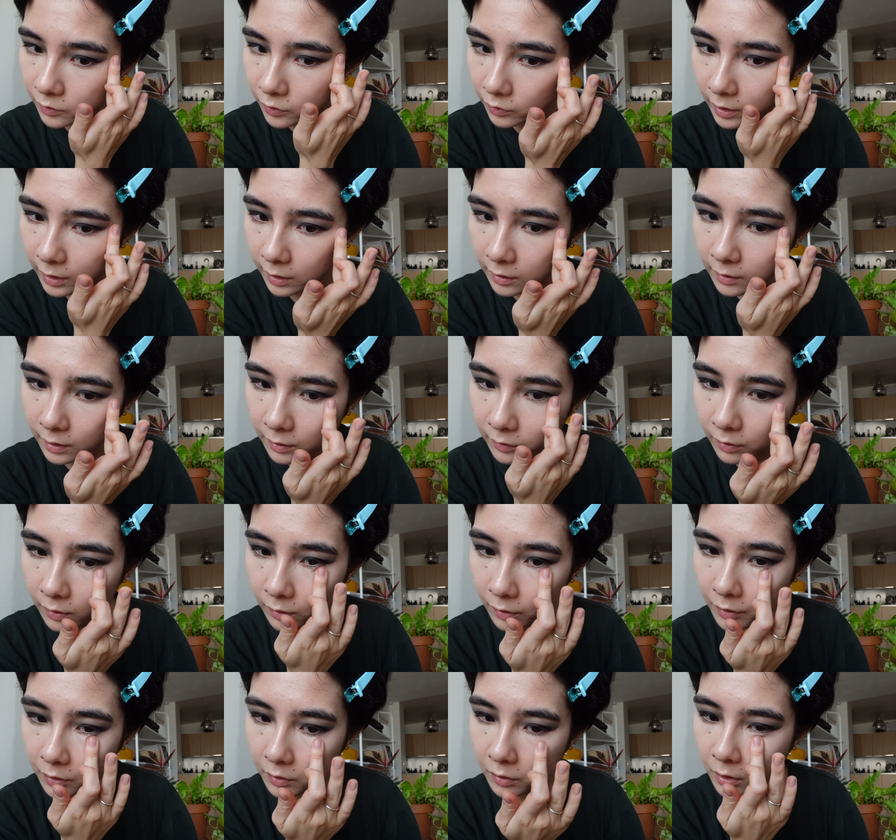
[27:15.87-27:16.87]
so that it doesn't
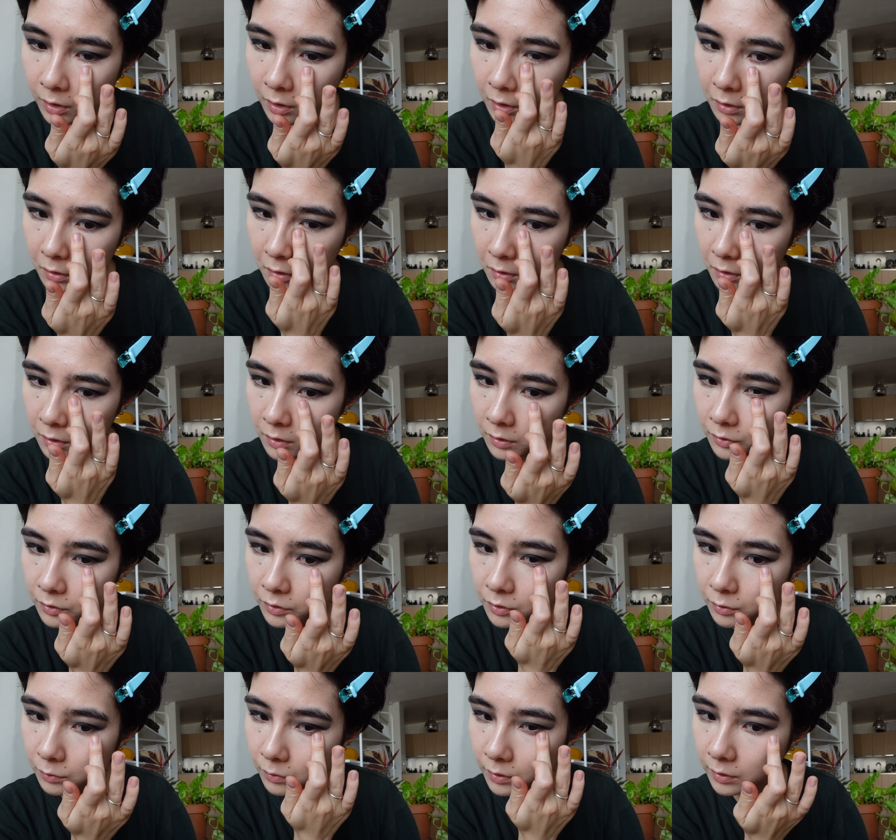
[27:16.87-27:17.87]
look
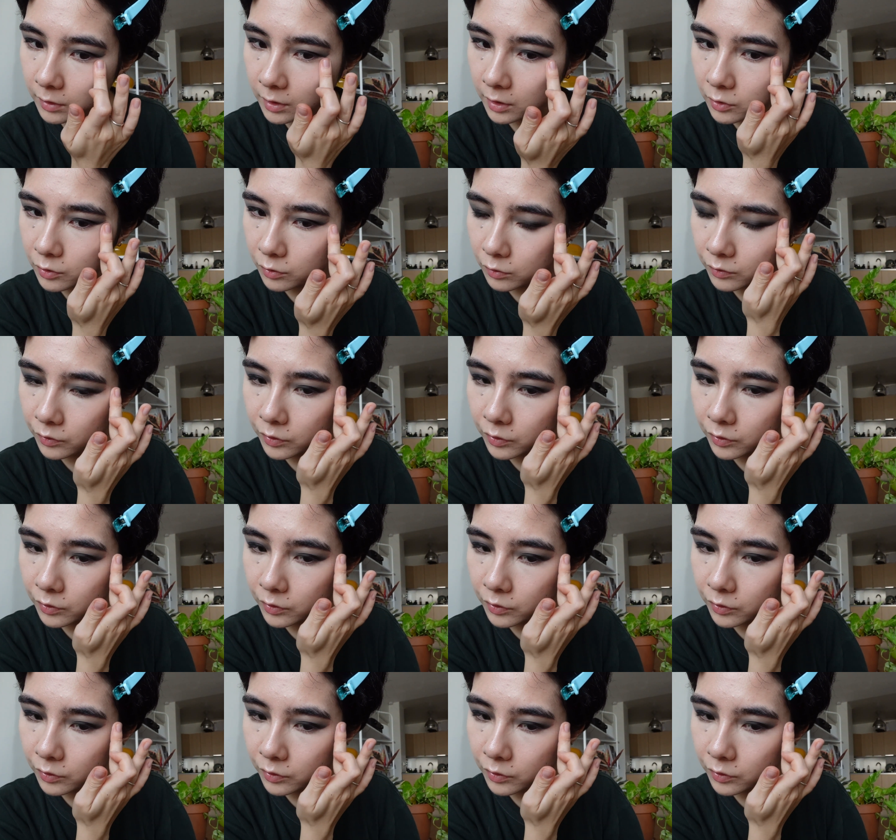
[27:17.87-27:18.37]
too unnatural.